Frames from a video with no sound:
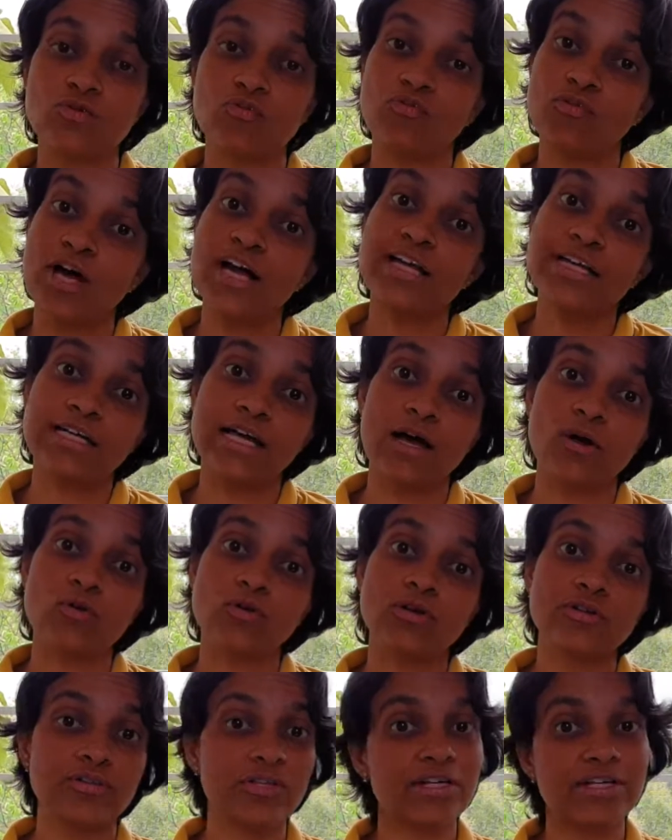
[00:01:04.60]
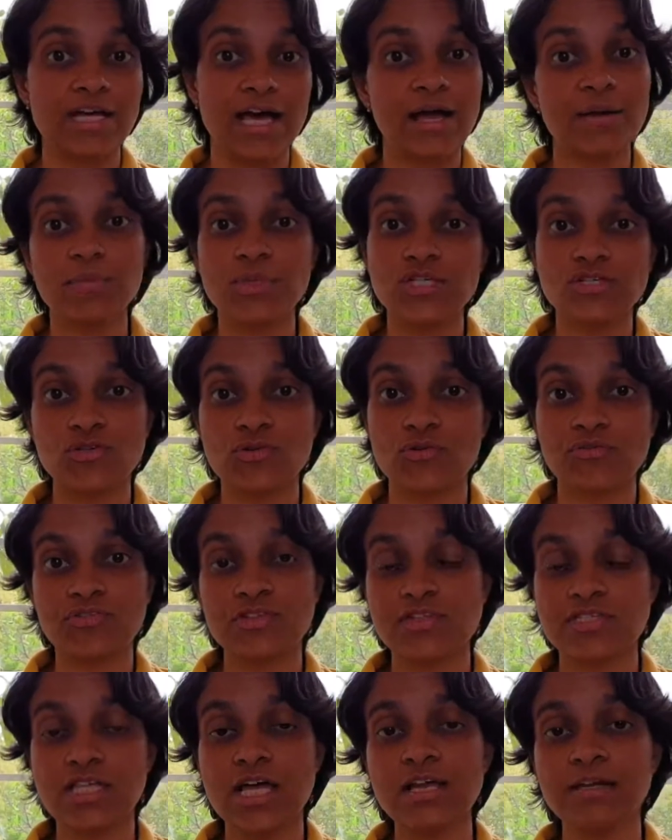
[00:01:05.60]
to find out the diameter of
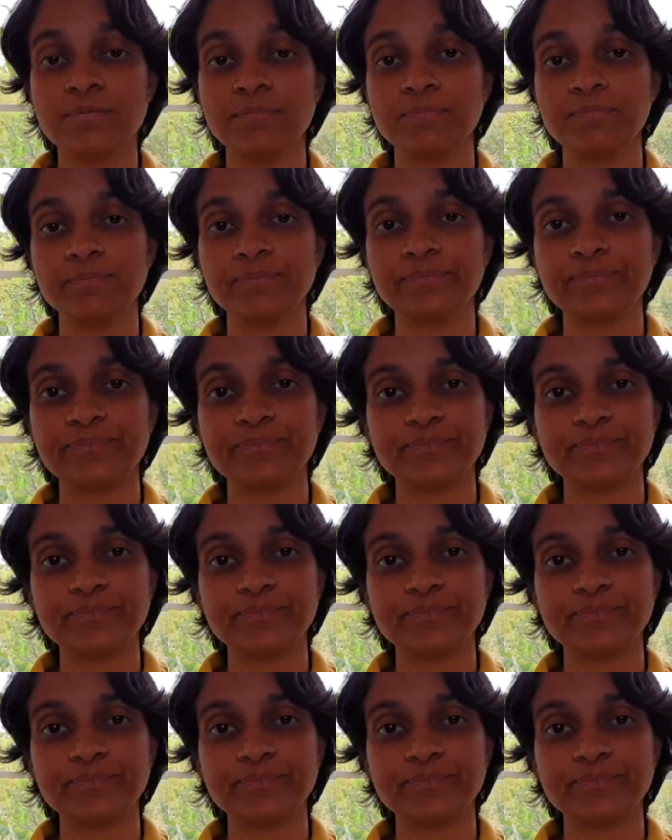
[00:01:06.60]
the sun?